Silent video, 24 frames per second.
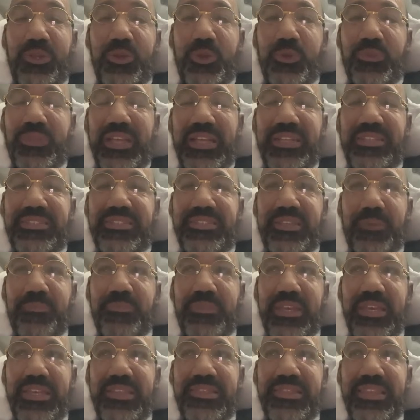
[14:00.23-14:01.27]
that's
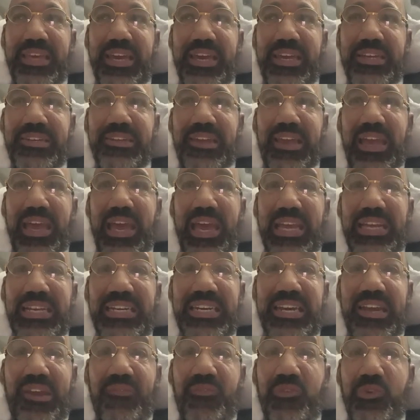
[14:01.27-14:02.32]
something that I
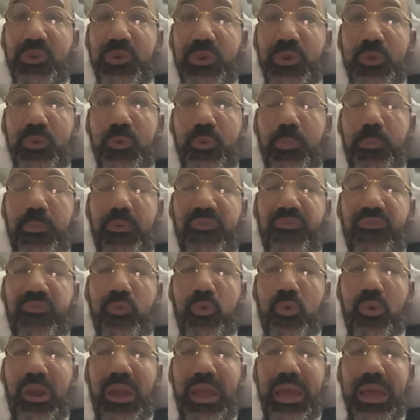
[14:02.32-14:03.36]
never knew
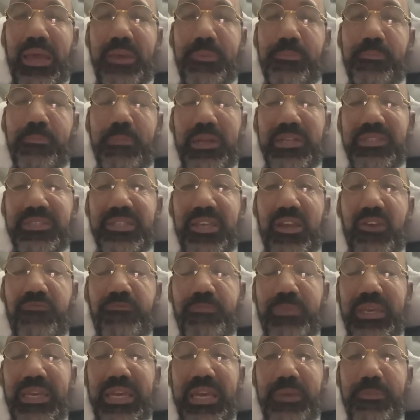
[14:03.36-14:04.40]
before I
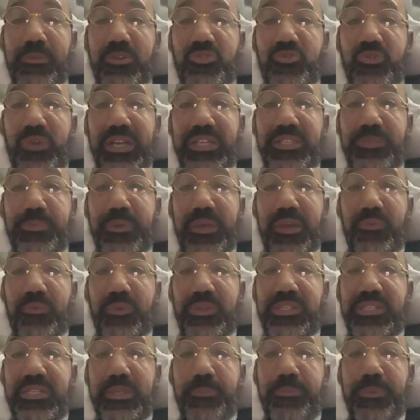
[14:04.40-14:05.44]
myself became a transplant
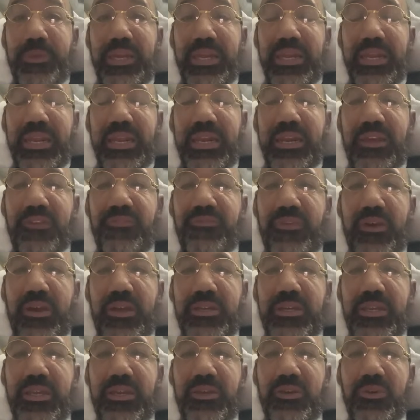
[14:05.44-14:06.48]
recipient, and I
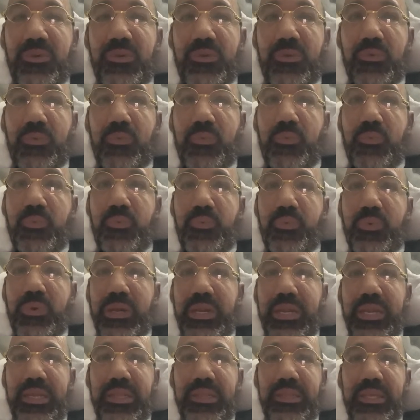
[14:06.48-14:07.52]
find it
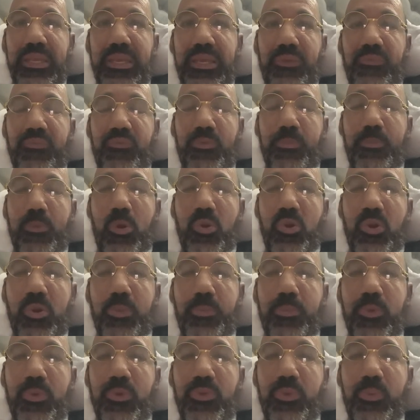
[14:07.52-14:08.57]
really
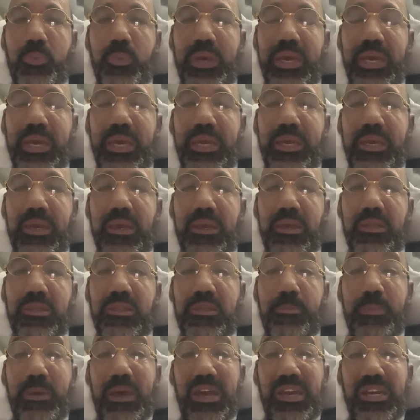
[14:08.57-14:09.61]
remarkable the way
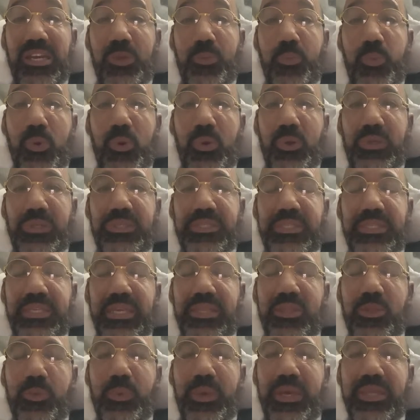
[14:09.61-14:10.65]
the body works
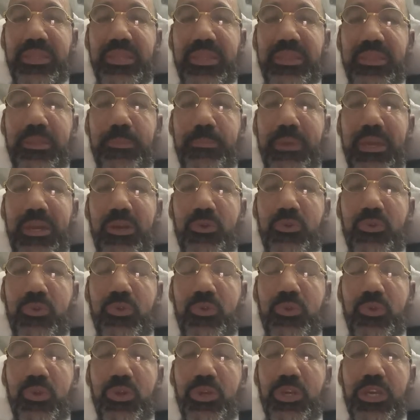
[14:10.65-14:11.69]
and the way that the
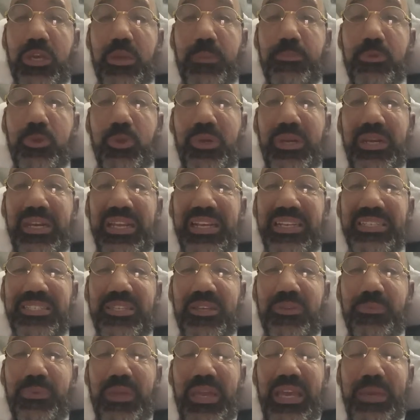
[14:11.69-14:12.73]
medical community is
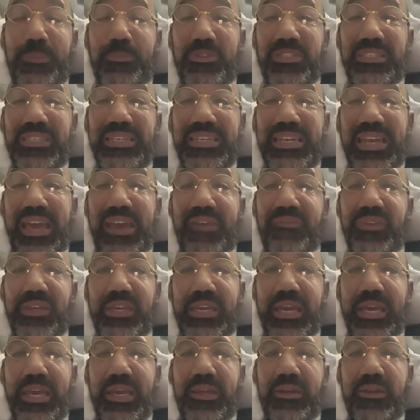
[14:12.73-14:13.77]
able to
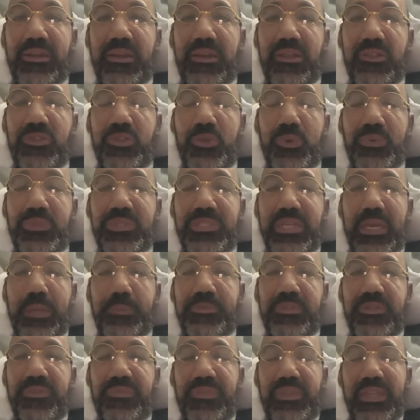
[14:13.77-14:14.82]
navigate those
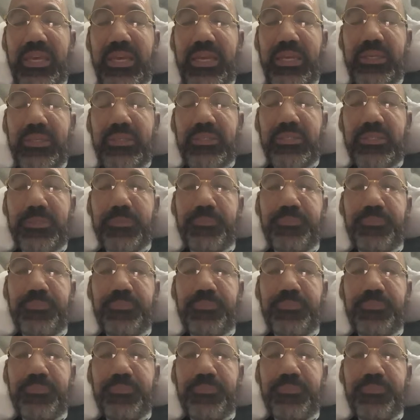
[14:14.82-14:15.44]
types of things.